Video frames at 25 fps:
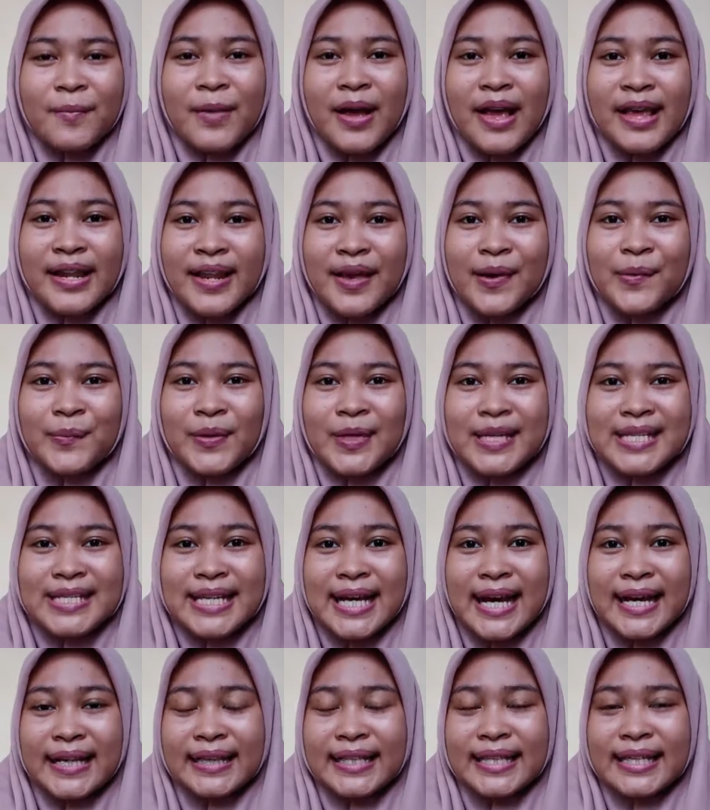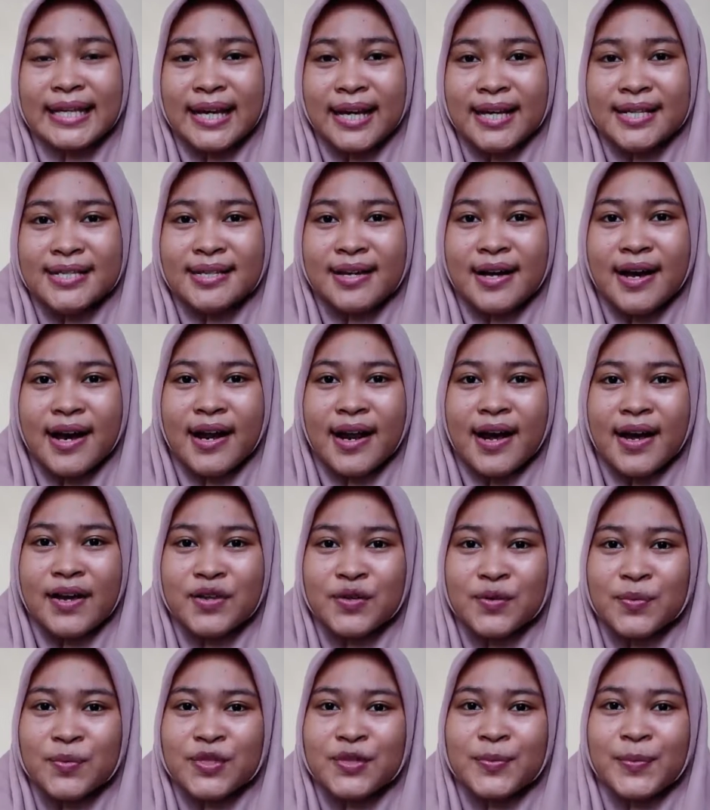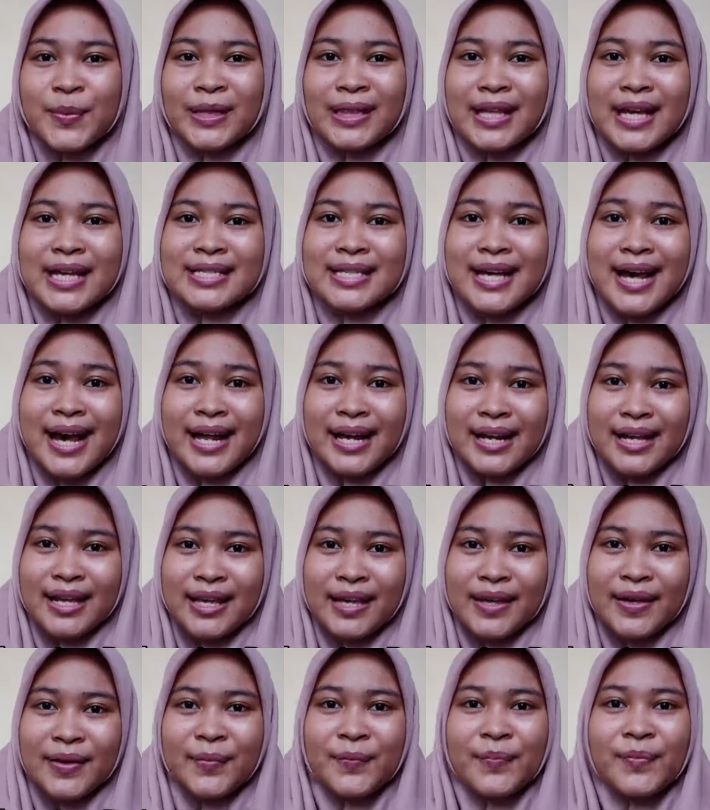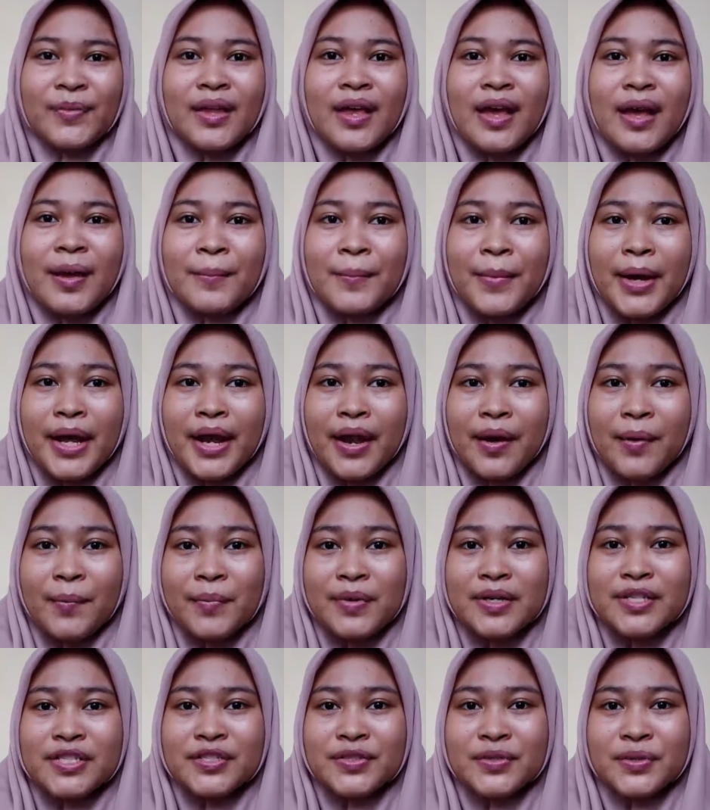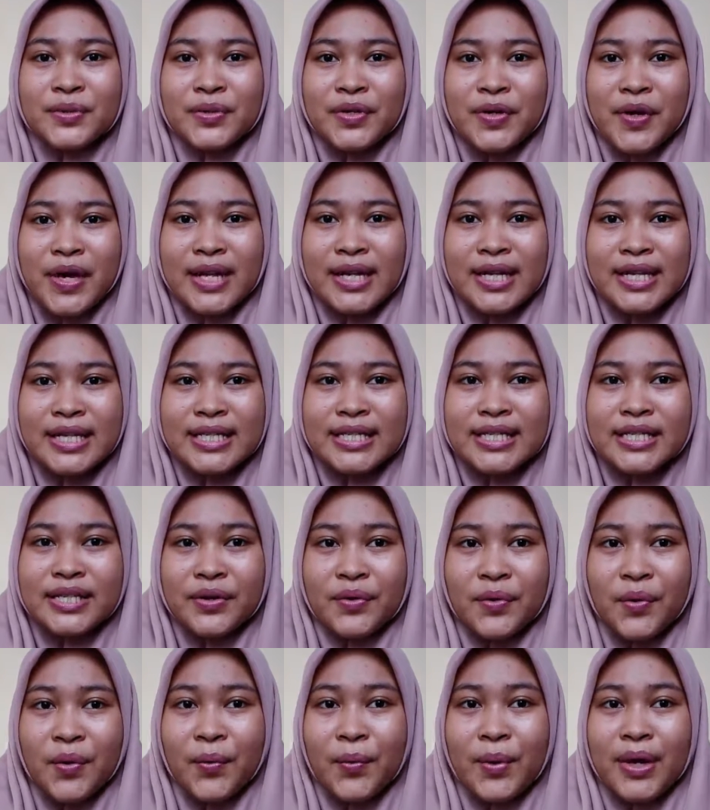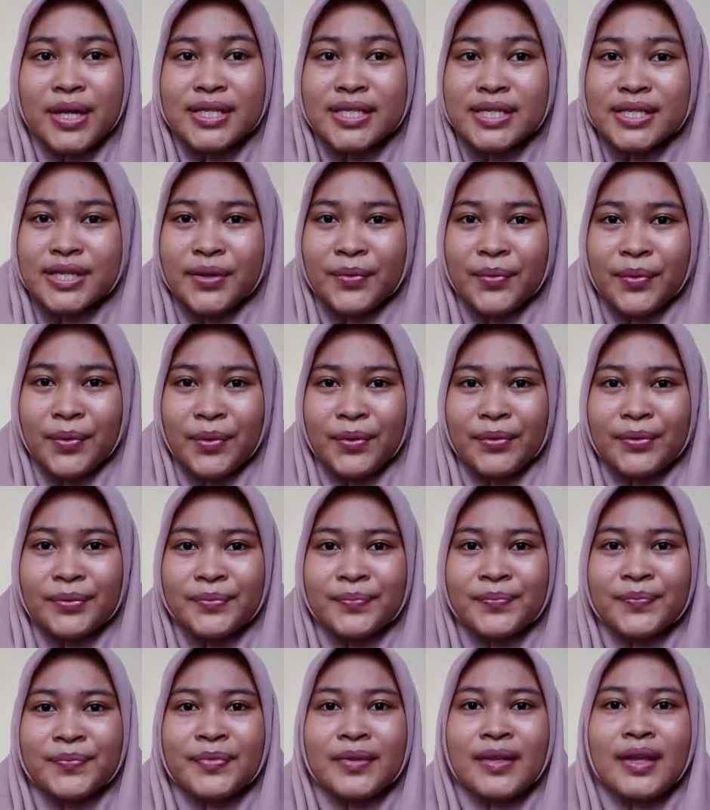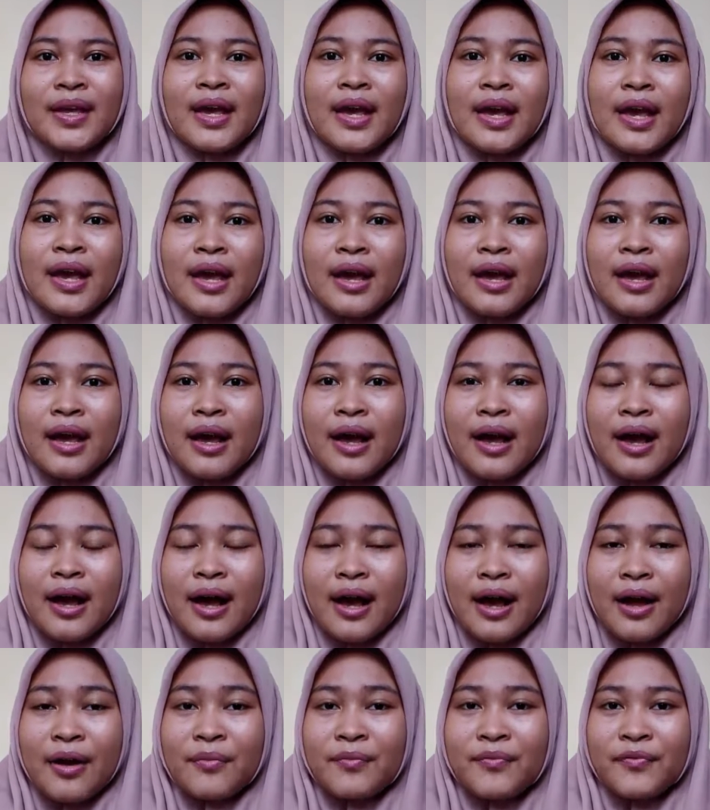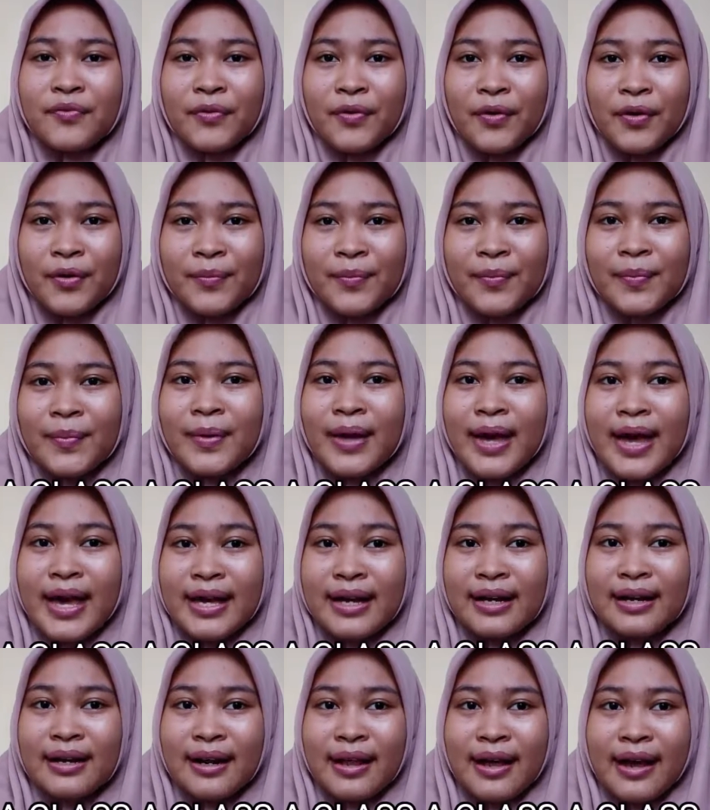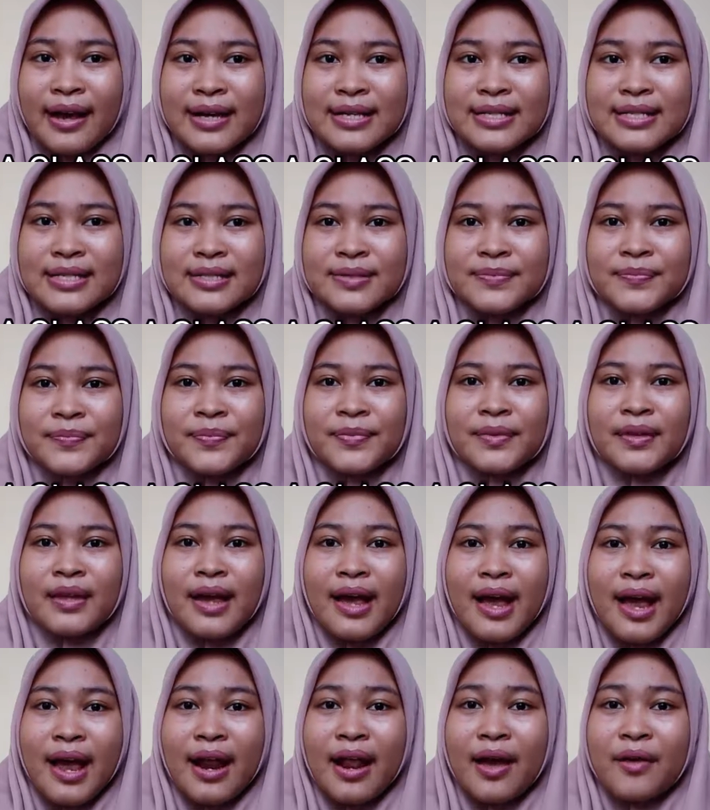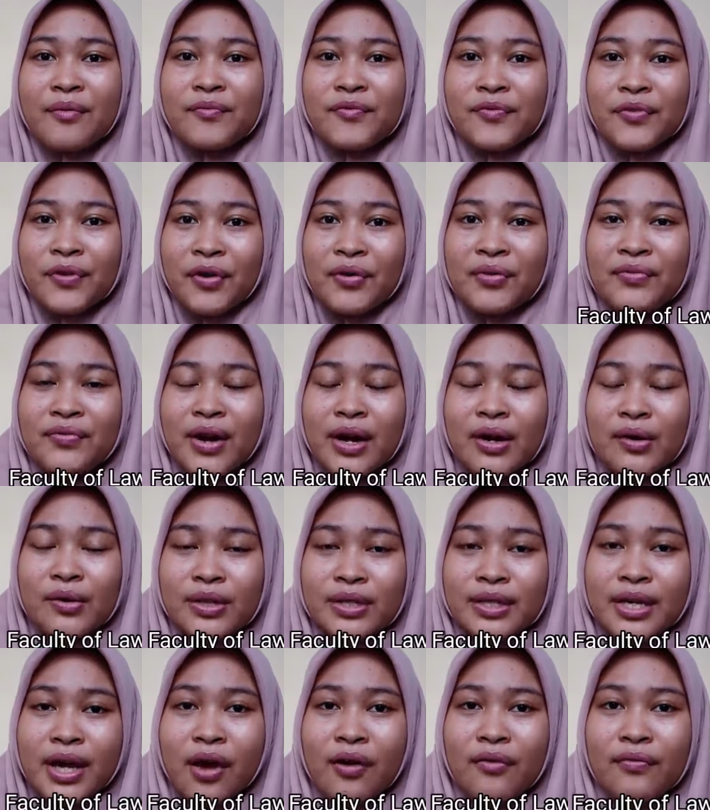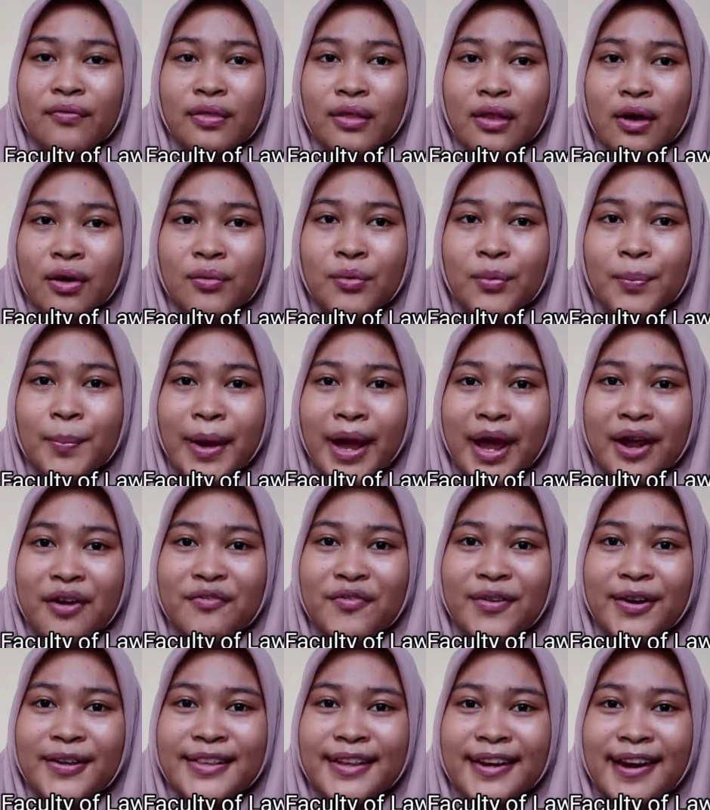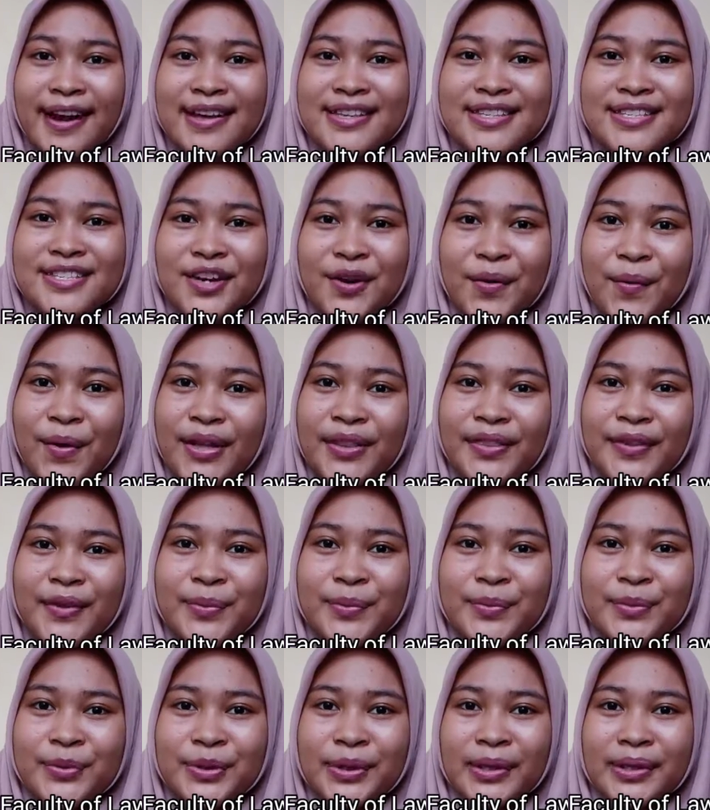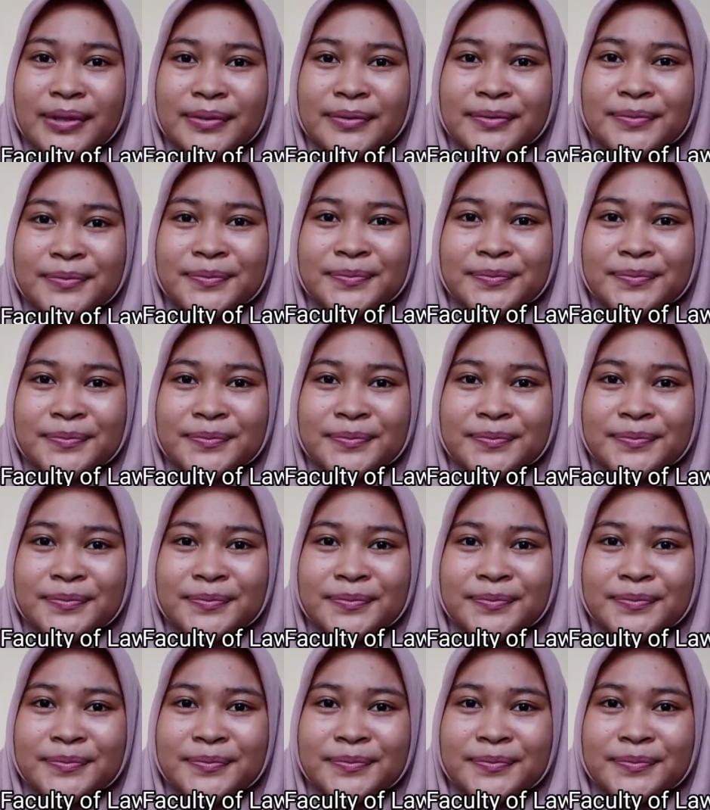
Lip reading: My name is Kartika Sekarayu Puspitasari. My number student is 010. I'm from A class and I'm from Faculty of Law UPN Veteran Jawa Timur.